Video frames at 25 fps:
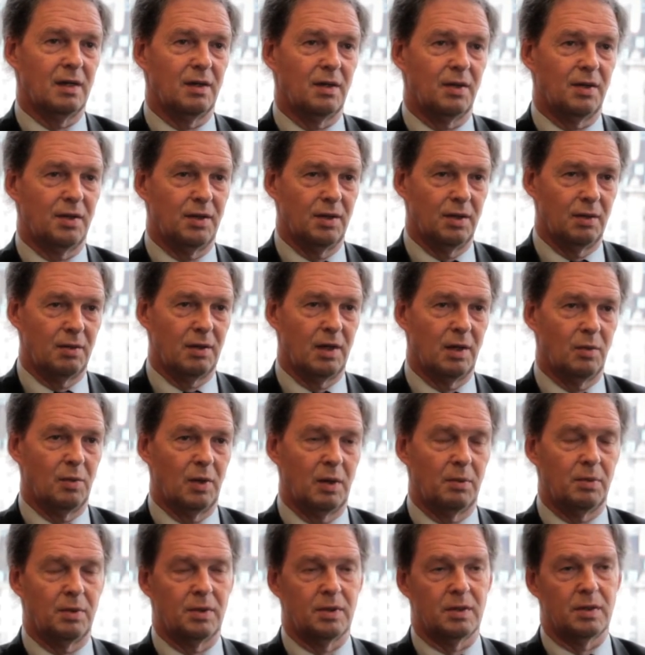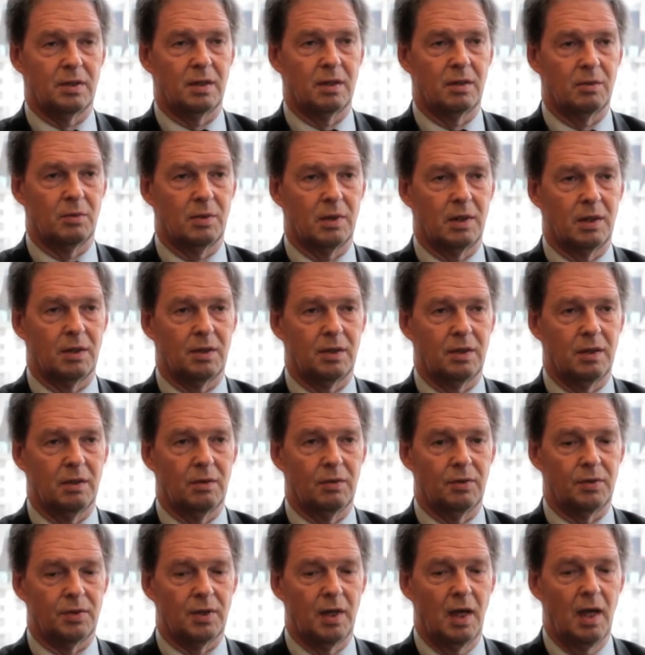the nuclear weapons that the world
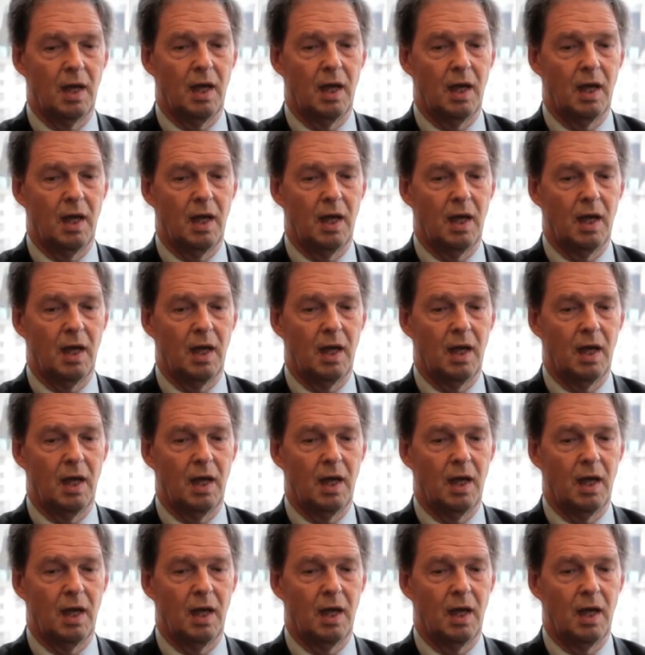holds.